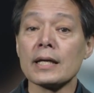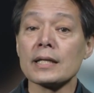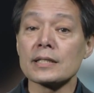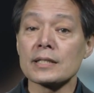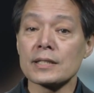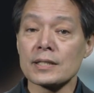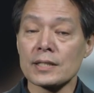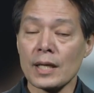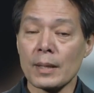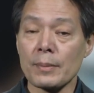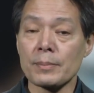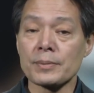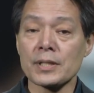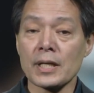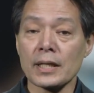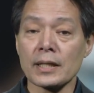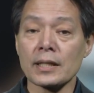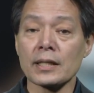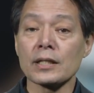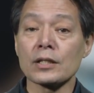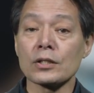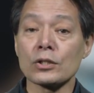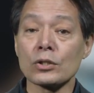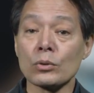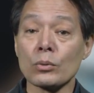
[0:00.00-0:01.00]

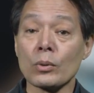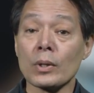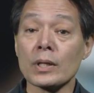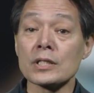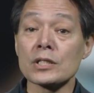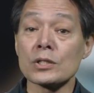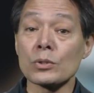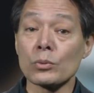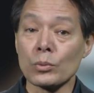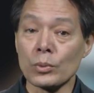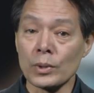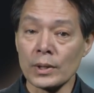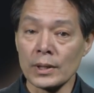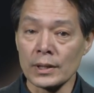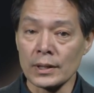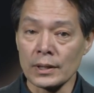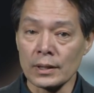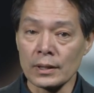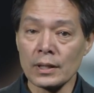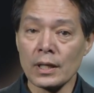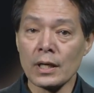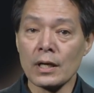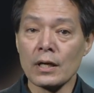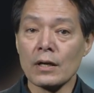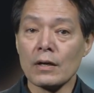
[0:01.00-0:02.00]
subject to one's
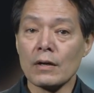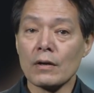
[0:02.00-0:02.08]
will